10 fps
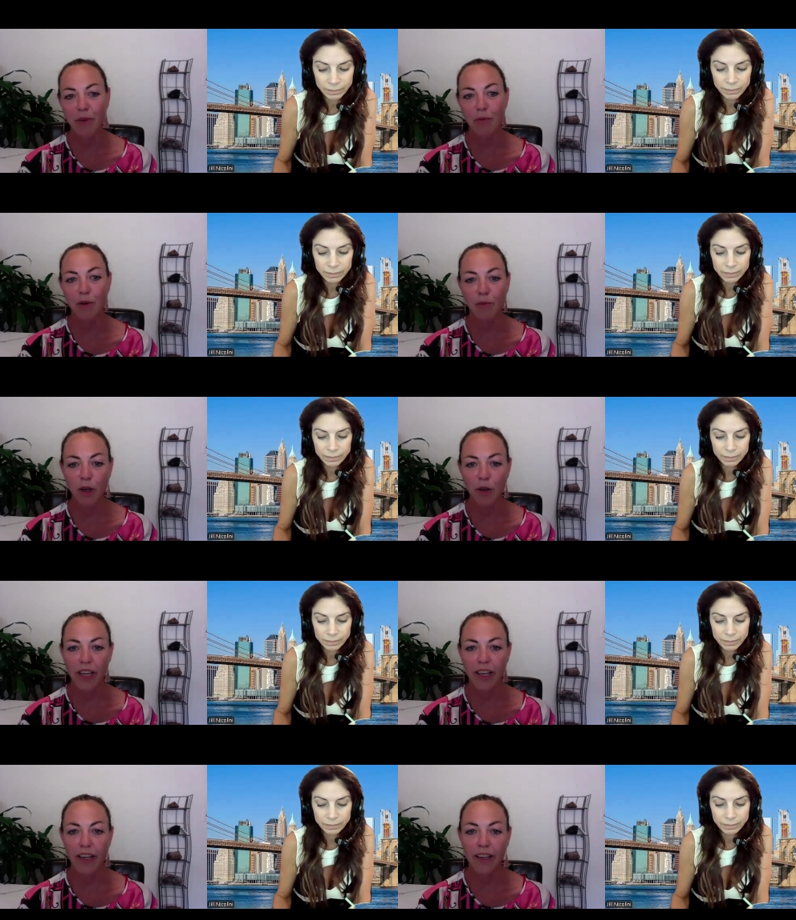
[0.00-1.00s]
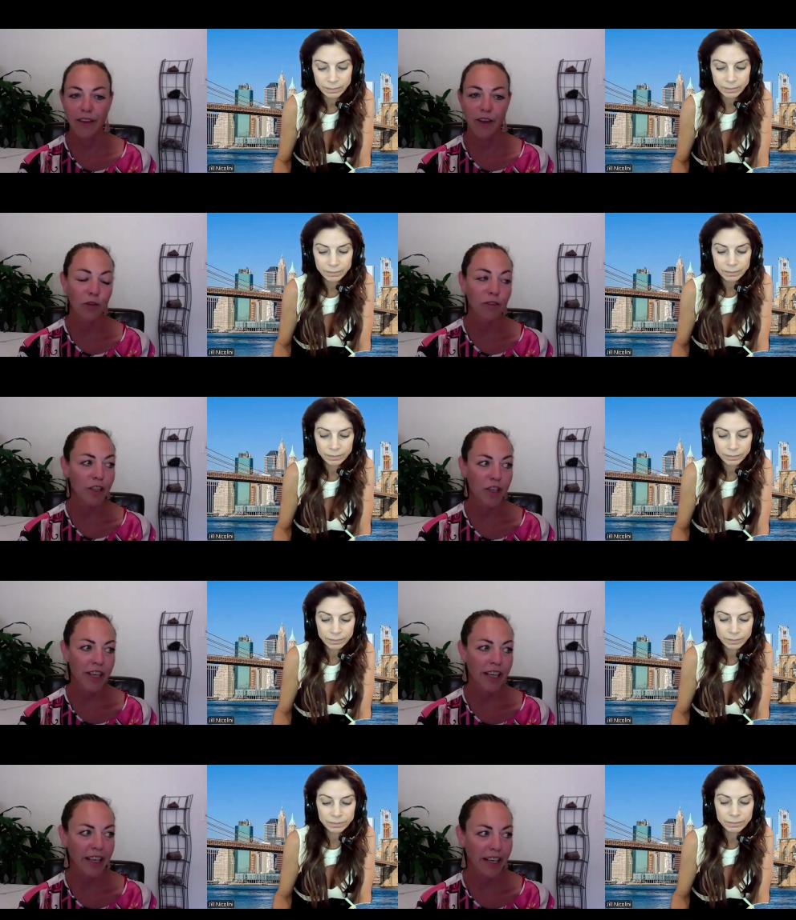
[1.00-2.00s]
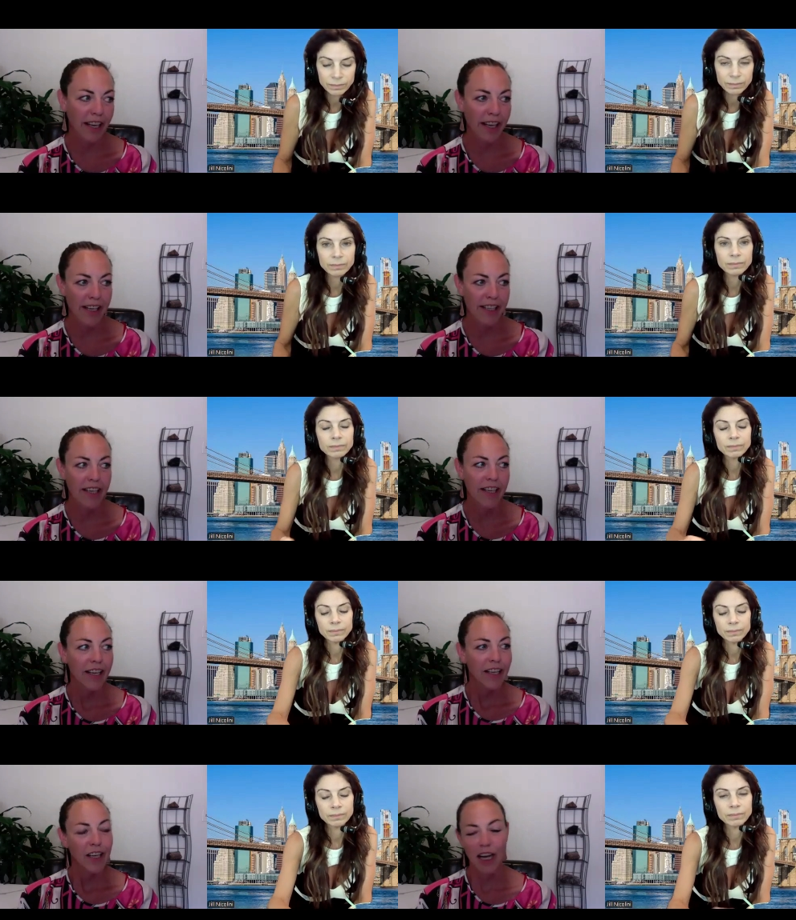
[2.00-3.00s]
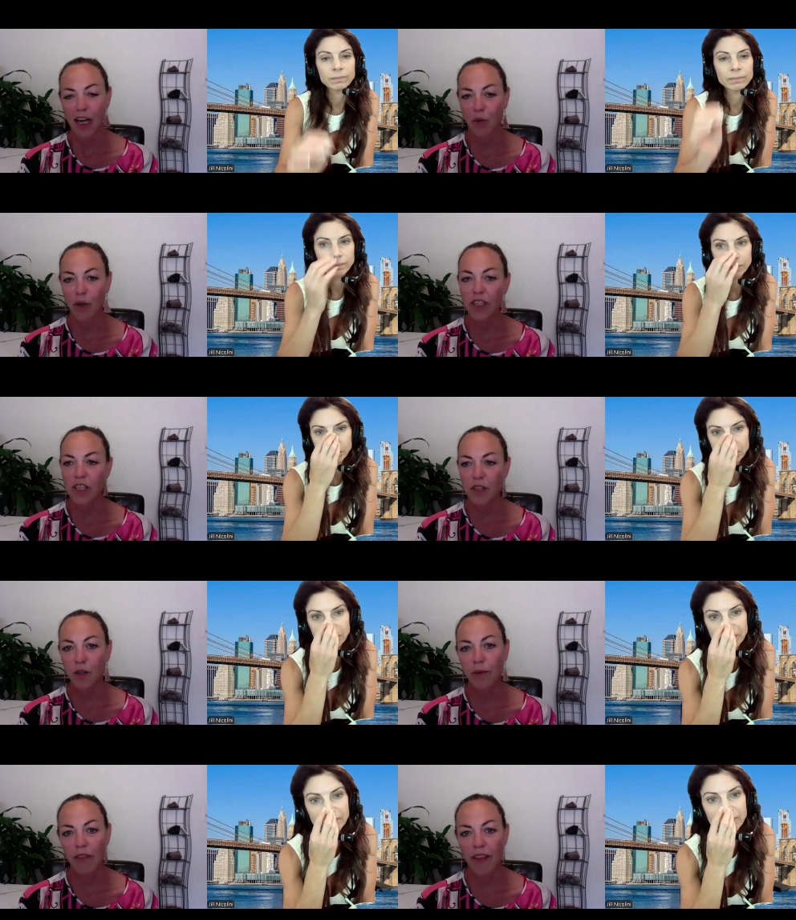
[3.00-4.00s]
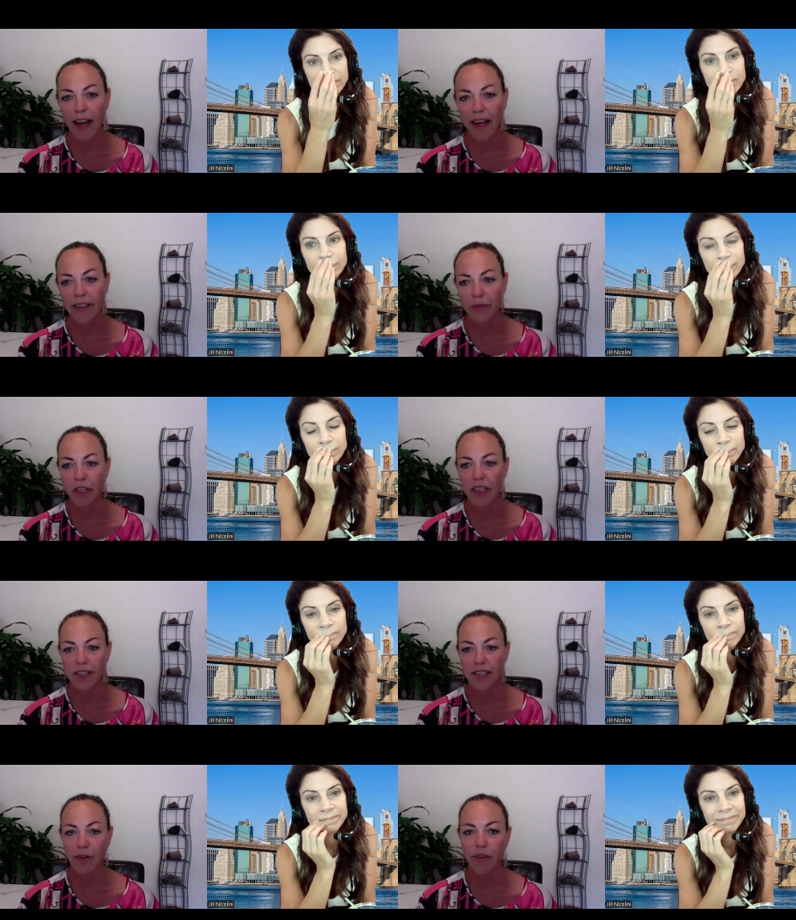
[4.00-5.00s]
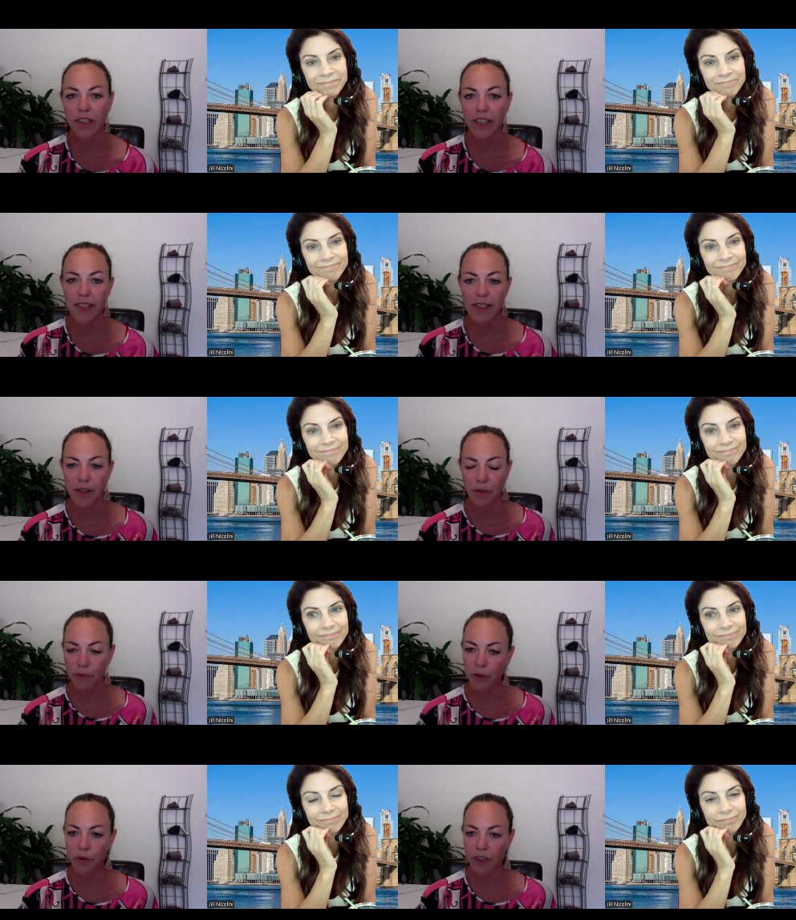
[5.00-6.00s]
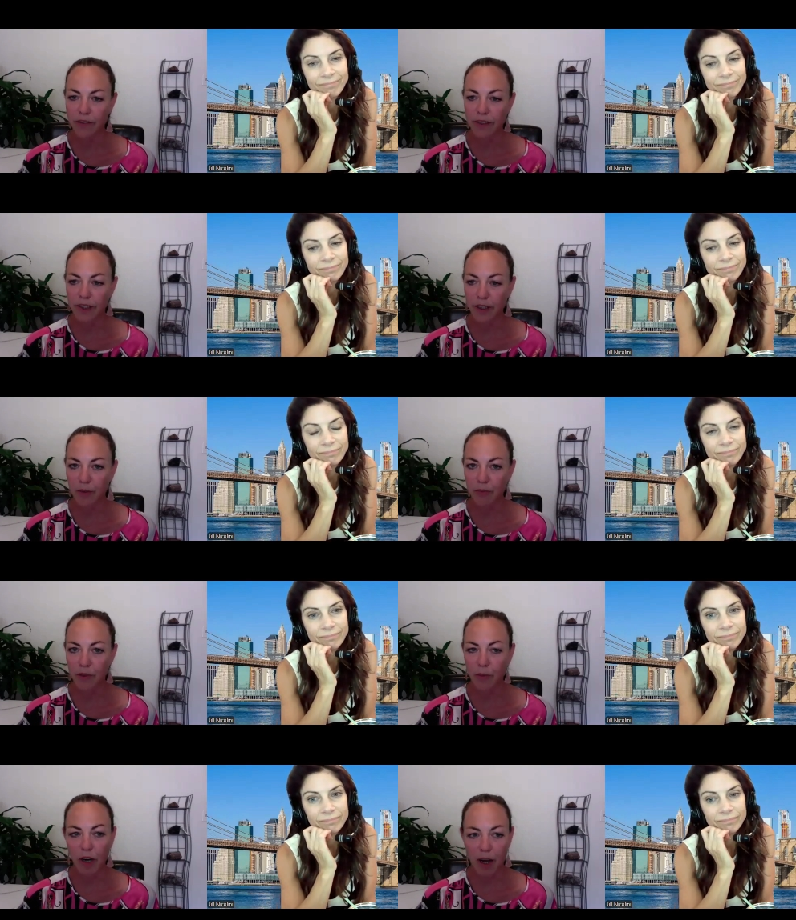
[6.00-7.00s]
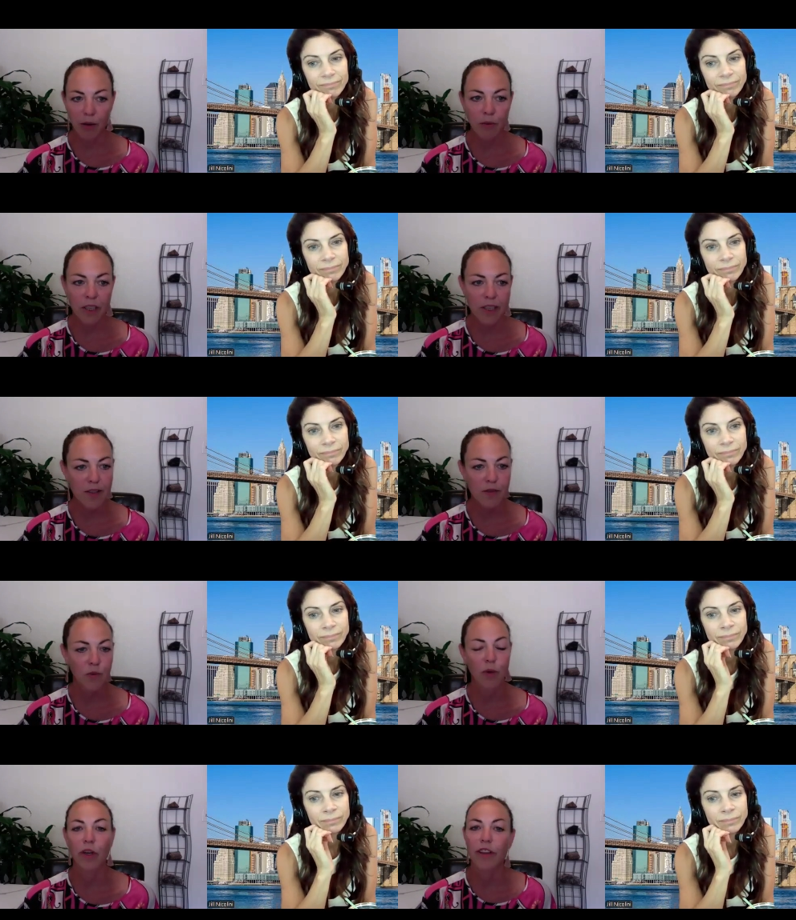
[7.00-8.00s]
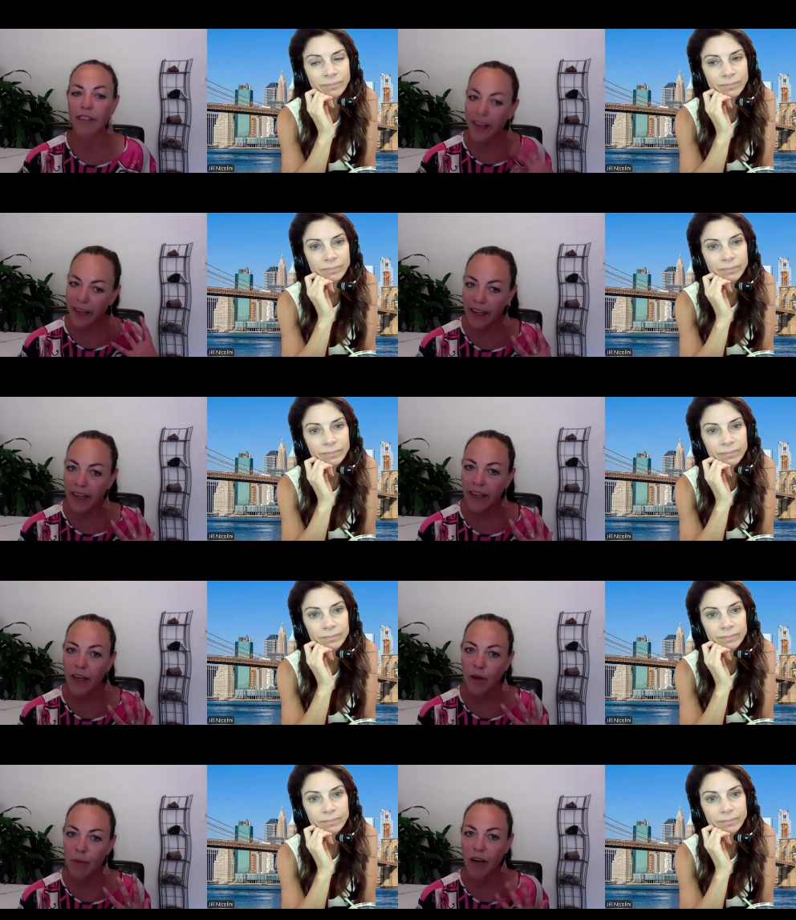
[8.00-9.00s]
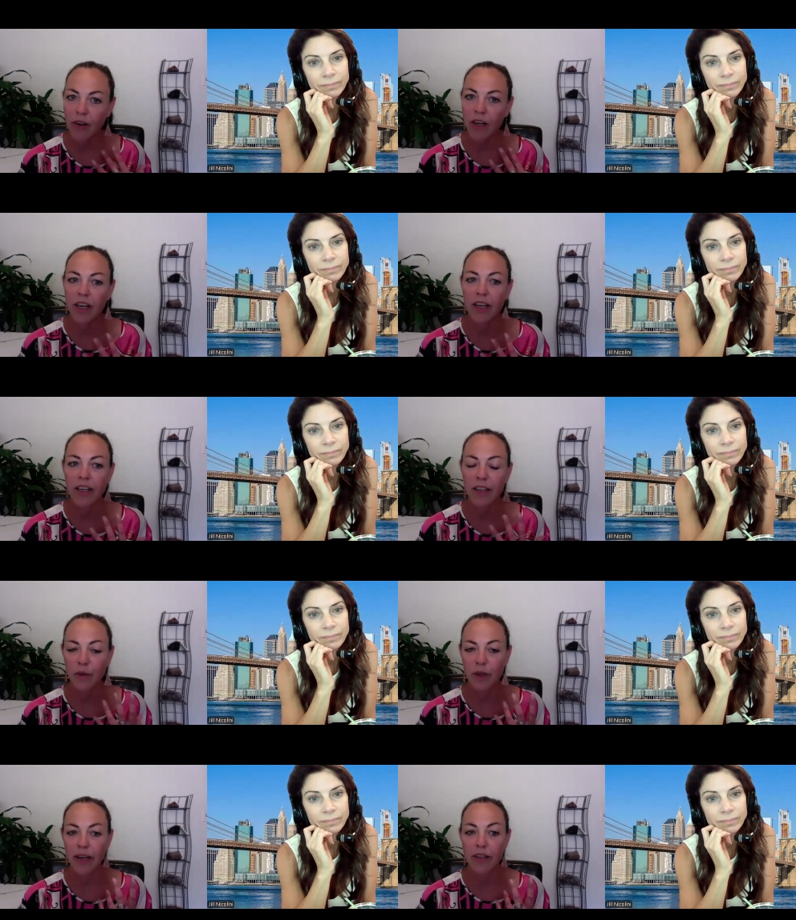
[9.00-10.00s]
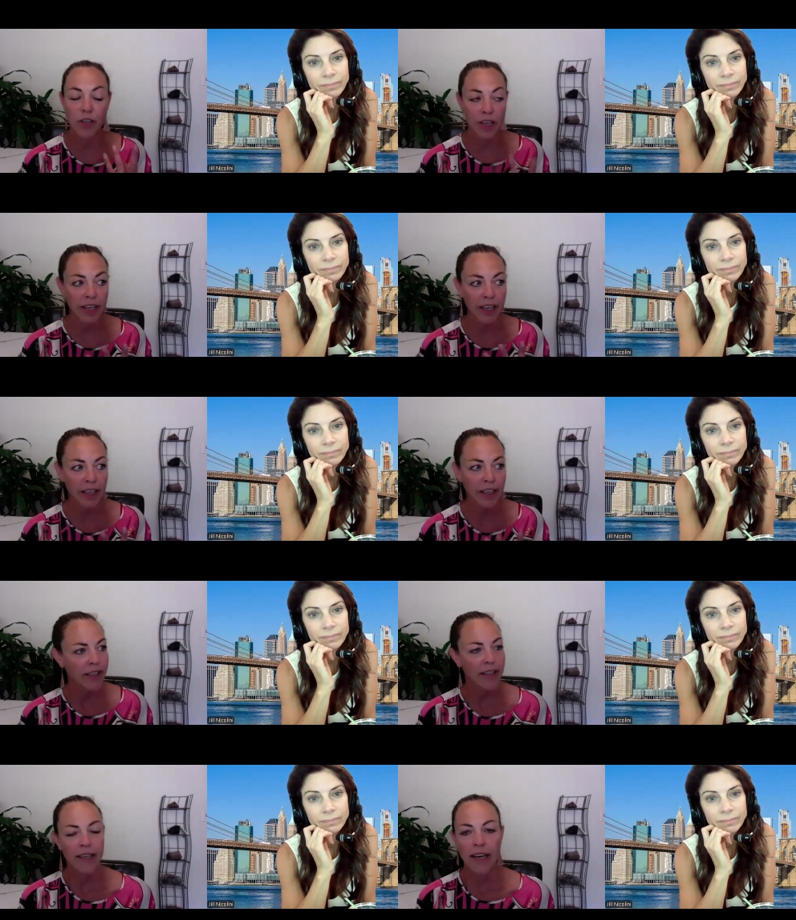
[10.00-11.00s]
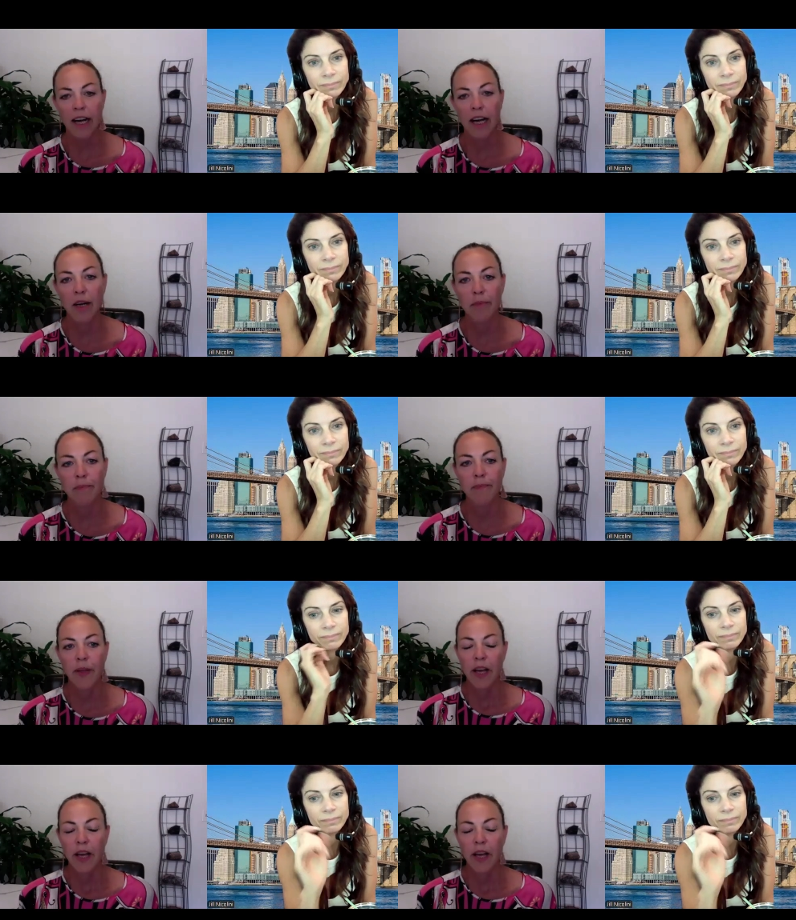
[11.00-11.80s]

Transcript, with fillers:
Speaker 1: be promoting the over drinking and uh, what to do about that because that really is the root of the the problem is what we're thinking about our what, drinking um,